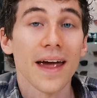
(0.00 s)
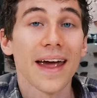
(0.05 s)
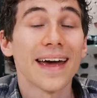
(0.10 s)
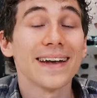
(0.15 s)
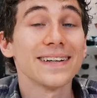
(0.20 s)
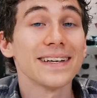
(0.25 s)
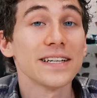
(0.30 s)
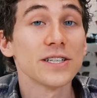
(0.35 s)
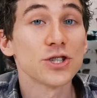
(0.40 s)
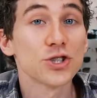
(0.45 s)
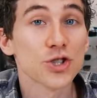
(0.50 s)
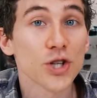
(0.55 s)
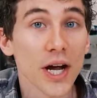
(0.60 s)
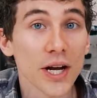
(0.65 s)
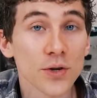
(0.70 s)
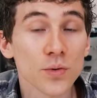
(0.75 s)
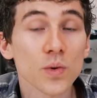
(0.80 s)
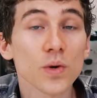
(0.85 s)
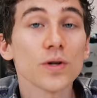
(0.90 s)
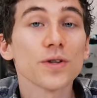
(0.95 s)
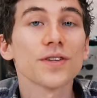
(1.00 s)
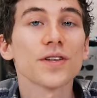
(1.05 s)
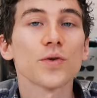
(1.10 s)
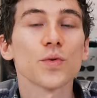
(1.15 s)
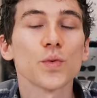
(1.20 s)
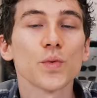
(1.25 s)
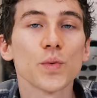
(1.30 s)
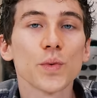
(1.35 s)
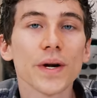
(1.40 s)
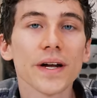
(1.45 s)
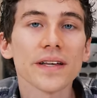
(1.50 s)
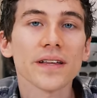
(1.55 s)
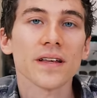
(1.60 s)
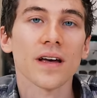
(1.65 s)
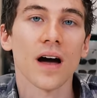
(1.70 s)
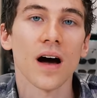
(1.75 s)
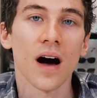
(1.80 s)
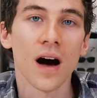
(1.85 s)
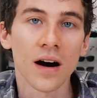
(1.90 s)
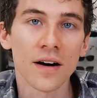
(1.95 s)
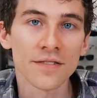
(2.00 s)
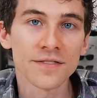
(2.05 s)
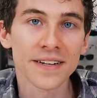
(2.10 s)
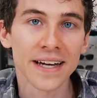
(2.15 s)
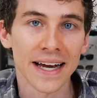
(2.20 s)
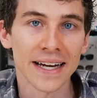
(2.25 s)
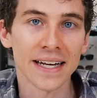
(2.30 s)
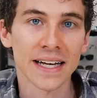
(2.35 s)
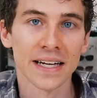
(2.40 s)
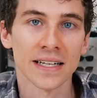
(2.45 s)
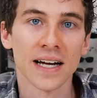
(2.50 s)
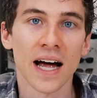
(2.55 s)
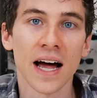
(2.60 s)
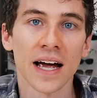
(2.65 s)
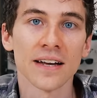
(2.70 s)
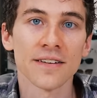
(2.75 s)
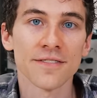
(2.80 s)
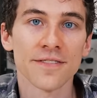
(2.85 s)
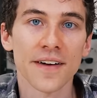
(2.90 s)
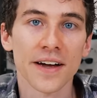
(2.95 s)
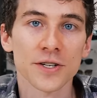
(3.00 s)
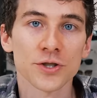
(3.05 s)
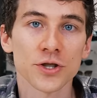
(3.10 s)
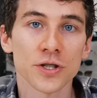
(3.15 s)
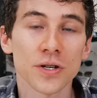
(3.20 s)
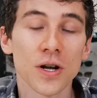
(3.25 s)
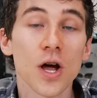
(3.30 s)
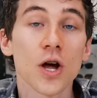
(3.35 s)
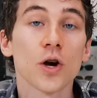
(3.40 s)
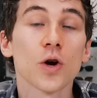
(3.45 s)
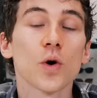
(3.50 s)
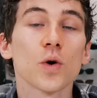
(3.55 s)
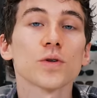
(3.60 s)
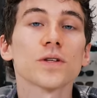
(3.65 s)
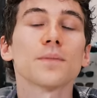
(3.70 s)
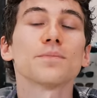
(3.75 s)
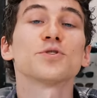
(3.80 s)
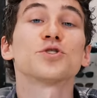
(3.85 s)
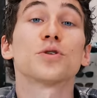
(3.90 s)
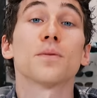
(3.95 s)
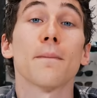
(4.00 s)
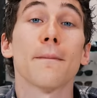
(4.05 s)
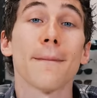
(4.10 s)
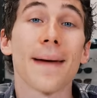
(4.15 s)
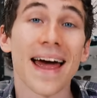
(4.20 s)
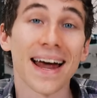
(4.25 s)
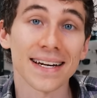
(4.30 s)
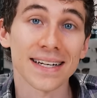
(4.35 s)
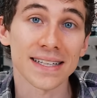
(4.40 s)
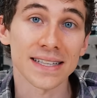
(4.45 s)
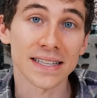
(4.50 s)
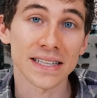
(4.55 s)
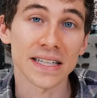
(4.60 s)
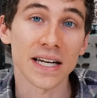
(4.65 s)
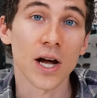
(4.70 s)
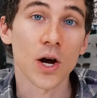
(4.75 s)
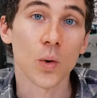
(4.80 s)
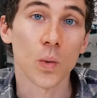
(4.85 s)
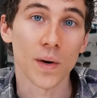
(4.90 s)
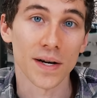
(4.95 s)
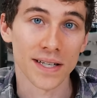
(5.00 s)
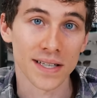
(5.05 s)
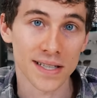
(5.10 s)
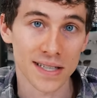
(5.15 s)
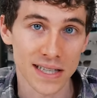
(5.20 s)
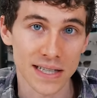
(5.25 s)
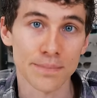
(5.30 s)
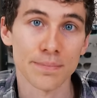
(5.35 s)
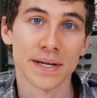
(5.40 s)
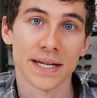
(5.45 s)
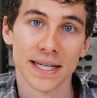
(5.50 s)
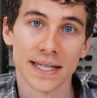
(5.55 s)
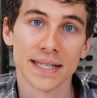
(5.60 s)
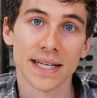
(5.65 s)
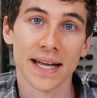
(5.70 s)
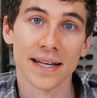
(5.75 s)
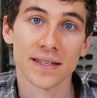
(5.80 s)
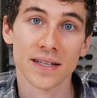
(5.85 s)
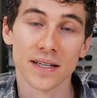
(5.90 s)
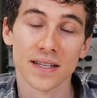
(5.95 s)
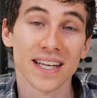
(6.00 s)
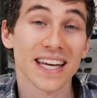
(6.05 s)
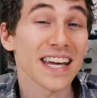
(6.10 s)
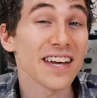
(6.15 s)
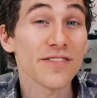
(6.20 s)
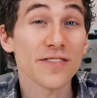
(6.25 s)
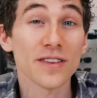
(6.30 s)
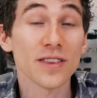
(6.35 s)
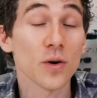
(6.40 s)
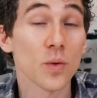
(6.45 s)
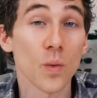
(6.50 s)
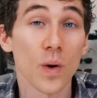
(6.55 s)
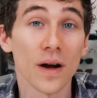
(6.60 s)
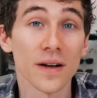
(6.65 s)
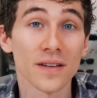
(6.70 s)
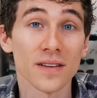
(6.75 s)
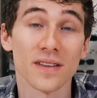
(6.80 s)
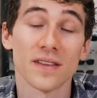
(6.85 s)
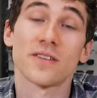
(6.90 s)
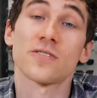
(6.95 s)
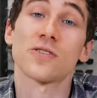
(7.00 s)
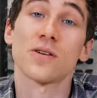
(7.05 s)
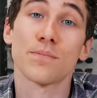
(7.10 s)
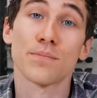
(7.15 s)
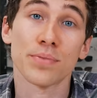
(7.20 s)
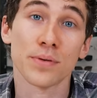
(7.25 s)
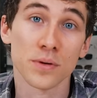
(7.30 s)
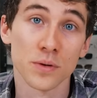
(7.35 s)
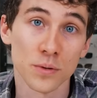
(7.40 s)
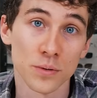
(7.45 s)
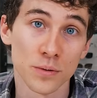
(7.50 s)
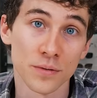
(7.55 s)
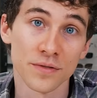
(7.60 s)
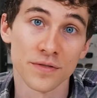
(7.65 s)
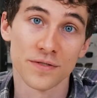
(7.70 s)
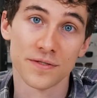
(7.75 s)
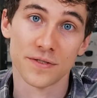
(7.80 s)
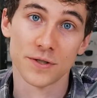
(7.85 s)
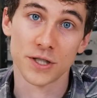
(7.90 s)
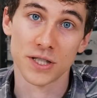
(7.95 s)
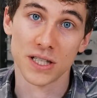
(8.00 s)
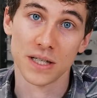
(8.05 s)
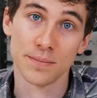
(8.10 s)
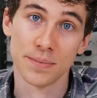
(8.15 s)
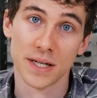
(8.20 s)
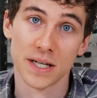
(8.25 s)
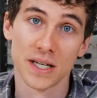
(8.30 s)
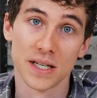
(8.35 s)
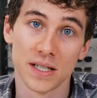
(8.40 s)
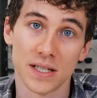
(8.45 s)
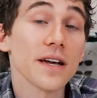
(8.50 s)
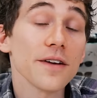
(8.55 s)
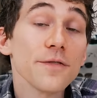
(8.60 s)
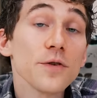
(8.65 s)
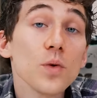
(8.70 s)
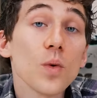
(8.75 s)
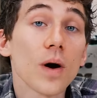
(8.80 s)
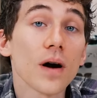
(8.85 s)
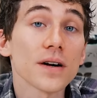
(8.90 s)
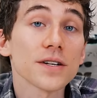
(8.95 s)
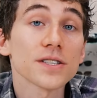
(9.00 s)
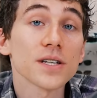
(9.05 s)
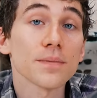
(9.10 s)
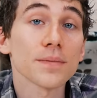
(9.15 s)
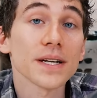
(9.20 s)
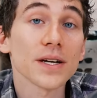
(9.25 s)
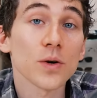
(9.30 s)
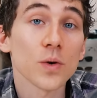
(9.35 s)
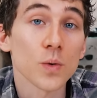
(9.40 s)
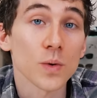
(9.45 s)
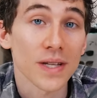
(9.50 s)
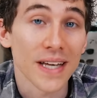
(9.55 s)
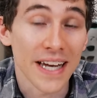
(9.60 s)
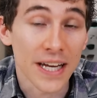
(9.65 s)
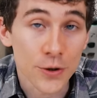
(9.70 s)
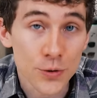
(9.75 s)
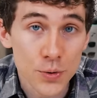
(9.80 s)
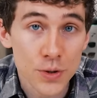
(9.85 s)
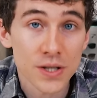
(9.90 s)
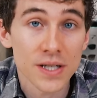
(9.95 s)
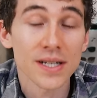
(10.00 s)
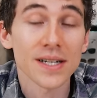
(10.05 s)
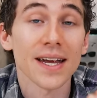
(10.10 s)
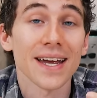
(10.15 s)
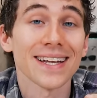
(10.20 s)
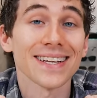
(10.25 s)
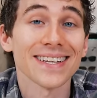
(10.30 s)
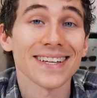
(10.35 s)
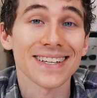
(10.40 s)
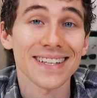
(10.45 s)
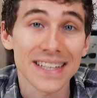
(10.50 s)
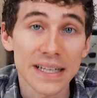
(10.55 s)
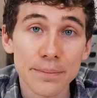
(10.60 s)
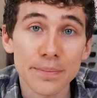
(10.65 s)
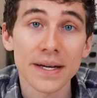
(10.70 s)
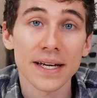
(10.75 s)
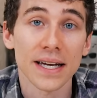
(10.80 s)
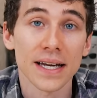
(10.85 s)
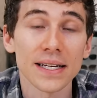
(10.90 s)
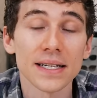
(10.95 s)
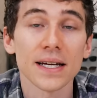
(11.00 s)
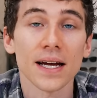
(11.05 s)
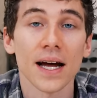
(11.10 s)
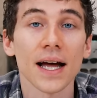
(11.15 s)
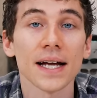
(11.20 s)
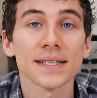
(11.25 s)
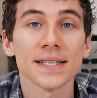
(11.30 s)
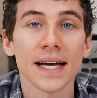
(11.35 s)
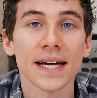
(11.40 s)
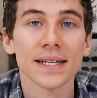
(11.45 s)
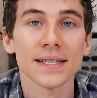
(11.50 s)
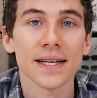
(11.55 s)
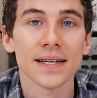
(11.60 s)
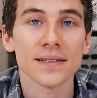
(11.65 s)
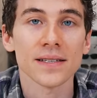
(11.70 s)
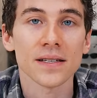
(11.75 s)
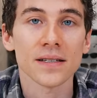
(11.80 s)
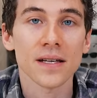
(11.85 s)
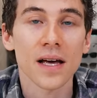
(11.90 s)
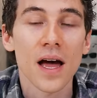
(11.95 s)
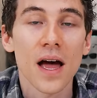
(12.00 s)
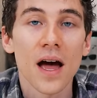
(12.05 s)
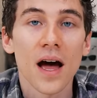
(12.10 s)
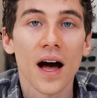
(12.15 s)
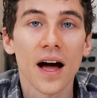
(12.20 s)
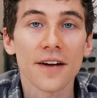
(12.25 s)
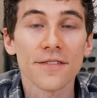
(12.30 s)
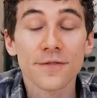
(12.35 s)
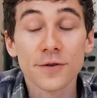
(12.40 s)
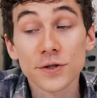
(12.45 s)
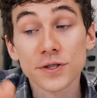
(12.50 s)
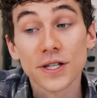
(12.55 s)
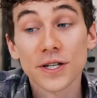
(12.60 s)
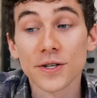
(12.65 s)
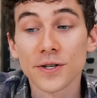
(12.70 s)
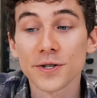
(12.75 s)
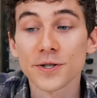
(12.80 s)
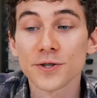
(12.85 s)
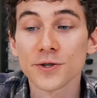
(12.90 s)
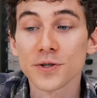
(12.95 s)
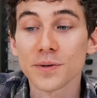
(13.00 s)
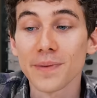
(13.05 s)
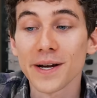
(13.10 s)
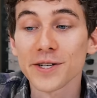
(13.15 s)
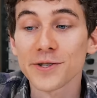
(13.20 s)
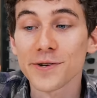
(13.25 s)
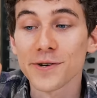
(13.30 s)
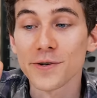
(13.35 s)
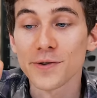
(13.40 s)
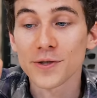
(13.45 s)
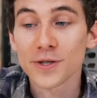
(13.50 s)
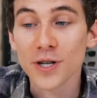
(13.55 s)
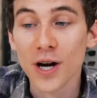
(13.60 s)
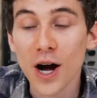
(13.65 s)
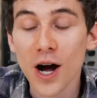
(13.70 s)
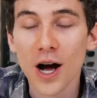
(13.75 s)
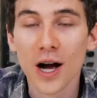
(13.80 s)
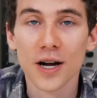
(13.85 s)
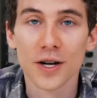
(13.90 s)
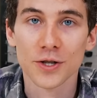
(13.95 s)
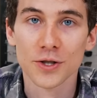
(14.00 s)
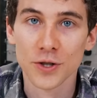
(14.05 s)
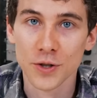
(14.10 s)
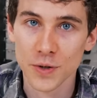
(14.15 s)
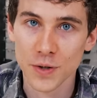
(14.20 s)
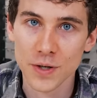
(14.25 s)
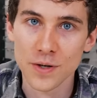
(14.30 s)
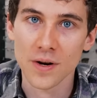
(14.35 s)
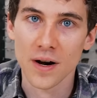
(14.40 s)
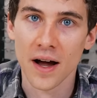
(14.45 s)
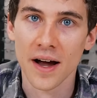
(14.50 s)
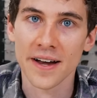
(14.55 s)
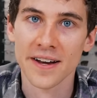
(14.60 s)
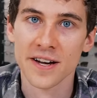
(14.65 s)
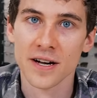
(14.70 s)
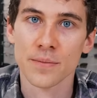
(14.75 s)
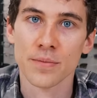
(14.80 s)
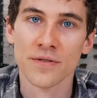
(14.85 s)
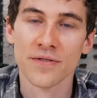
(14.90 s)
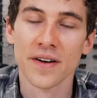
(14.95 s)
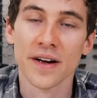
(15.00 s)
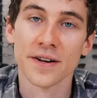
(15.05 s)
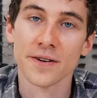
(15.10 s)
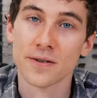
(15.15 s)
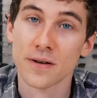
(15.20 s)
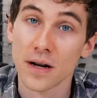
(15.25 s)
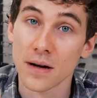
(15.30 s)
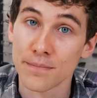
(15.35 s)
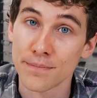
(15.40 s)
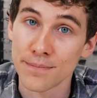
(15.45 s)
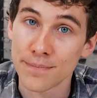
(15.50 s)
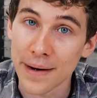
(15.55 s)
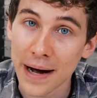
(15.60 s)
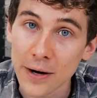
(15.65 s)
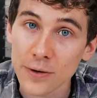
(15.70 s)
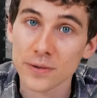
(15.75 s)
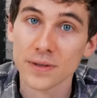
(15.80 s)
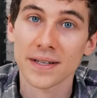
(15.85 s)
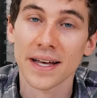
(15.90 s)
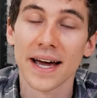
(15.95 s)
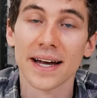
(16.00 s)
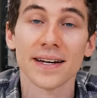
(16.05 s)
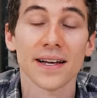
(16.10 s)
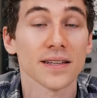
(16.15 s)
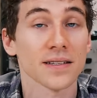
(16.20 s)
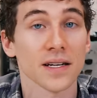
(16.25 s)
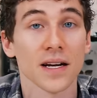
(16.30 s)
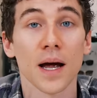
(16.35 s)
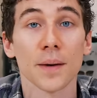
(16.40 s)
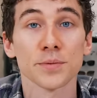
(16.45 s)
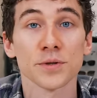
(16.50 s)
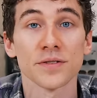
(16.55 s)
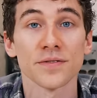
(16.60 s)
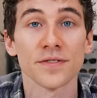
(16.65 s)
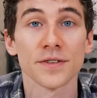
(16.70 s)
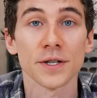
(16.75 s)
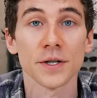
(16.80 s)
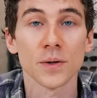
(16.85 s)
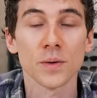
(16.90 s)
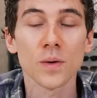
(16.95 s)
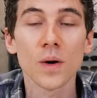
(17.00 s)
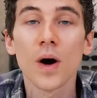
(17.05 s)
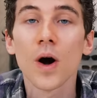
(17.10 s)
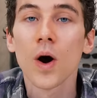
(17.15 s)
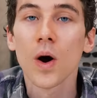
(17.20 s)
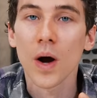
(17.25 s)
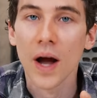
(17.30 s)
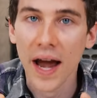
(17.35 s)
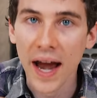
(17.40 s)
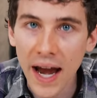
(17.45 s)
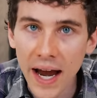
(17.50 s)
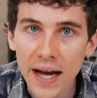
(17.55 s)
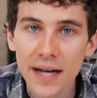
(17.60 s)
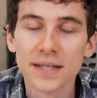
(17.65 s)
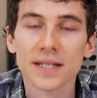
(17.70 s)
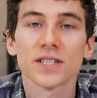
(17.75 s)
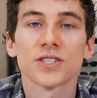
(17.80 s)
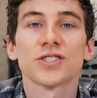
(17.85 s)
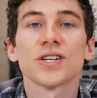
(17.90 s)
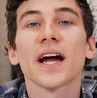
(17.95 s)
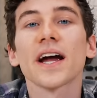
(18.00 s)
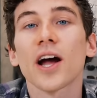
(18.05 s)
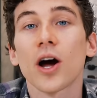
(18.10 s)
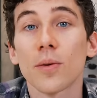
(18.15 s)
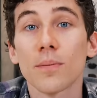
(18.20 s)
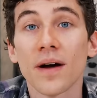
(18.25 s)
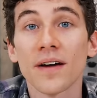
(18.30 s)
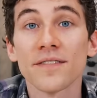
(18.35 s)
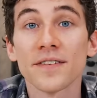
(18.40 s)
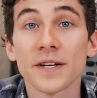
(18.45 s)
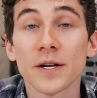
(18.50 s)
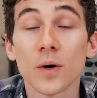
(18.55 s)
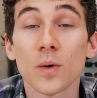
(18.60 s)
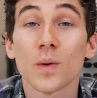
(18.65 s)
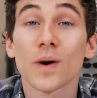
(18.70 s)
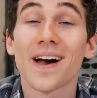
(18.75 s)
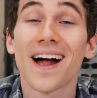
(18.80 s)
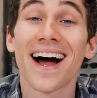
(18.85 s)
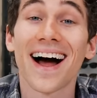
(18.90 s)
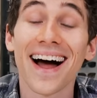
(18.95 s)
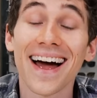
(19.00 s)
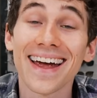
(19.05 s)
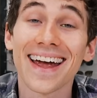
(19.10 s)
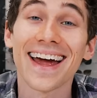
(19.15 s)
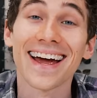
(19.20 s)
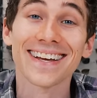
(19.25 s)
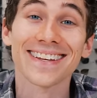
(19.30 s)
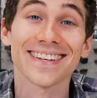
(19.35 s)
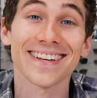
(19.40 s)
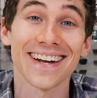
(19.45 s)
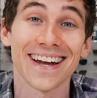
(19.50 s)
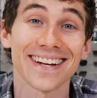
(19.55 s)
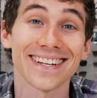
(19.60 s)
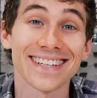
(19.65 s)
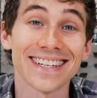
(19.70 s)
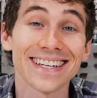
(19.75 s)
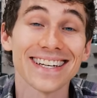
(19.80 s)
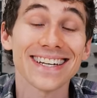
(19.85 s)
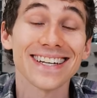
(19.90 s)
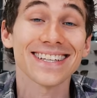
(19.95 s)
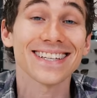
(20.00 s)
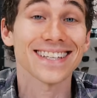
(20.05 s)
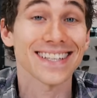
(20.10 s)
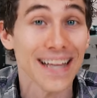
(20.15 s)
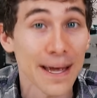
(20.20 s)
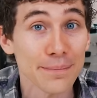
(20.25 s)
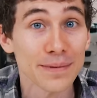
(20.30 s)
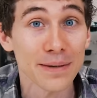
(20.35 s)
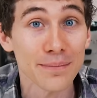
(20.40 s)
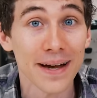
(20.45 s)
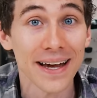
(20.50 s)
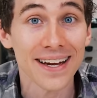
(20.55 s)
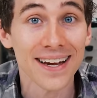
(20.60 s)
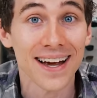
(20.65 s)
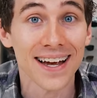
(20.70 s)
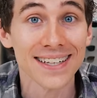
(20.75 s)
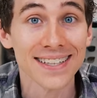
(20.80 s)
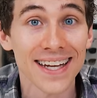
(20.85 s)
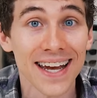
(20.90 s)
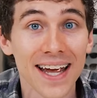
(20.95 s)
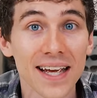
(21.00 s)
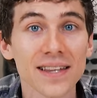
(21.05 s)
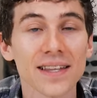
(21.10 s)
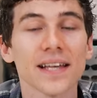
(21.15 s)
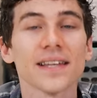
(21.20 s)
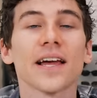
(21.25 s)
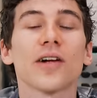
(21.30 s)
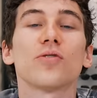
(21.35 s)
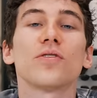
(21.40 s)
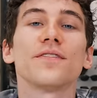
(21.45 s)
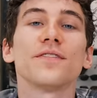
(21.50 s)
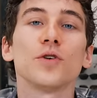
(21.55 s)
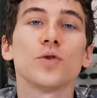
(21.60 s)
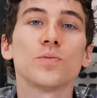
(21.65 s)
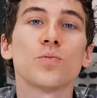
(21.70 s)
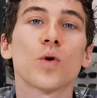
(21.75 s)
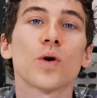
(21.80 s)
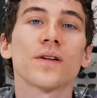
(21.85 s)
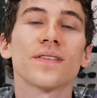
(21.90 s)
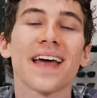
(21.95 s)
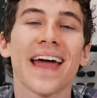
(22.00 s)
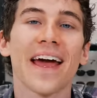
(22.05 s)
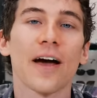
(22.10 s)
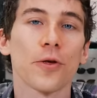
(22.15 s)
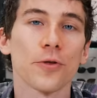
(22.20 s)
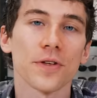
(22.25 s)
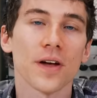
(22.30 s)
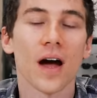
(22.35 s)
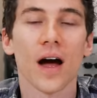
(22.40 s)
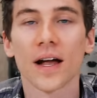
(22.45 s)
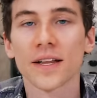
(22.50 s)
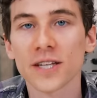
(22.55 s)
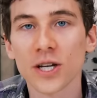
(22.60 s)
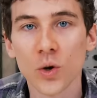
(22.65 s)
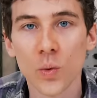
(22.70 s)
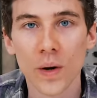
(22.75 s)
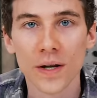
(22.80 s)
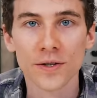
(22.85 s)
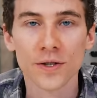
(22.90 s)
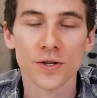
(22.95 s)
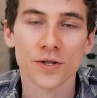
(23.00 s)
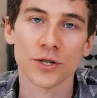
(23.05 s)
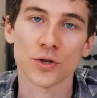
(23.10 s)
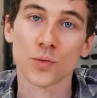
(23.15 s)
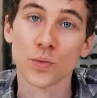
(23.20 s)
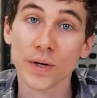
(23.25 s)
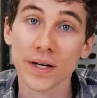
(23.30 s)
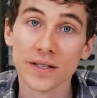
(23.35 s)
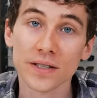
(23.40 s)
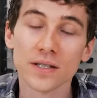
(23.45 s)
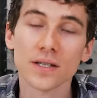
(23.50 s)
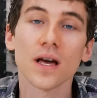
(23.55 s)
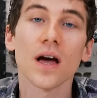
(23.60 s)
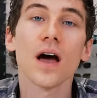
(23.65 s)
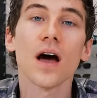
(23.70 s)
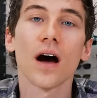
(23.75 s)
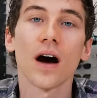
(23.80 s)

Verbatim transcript: And in general, the risk of getting an eye infection goes up dramatically when sleeping in lenses, even the ones that are approved for sleeping in. If you are somebody who's interested in sleeping in contact lenses, I first encourage you to make sure you talk to your eye care provider about that as an option for you and check out my video where I accidentally slept in my contacts as I reviewed more of the health consequences and risks